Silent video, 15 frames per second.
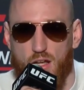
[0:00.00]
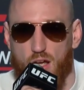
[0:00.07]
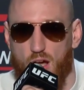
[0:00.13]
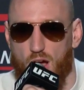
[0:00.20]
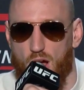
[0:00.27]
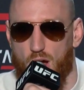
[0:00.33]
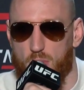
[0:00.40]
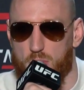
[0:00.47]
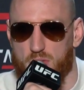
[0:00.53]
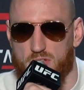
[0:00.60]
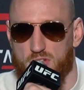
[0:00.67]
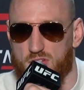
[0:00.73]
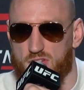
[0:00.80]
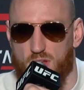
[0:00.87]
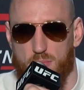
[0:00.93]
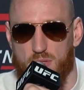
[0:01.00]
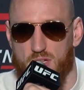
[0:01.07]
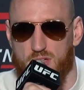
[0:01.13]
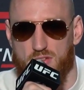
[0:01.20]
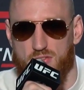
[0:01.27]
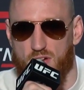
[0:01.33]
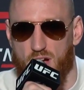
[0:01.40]
But just some of
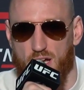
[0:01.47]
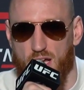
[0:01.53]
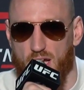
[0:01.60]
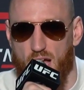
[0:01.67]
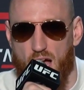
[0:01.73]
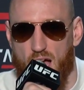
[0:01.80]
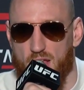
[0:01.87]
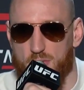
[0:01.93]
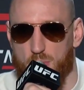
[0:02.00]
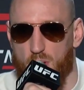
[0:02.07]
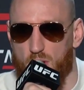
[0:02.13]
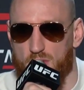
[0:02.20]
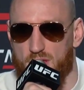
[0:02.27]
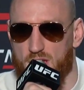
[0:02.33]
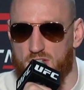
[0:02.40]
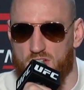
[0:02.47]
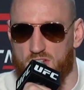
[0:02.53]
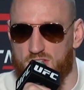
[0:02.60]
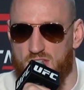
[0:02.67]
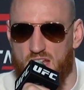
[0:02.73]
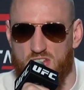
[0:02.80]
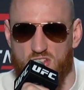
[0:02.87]
these fucking guys, bro, they just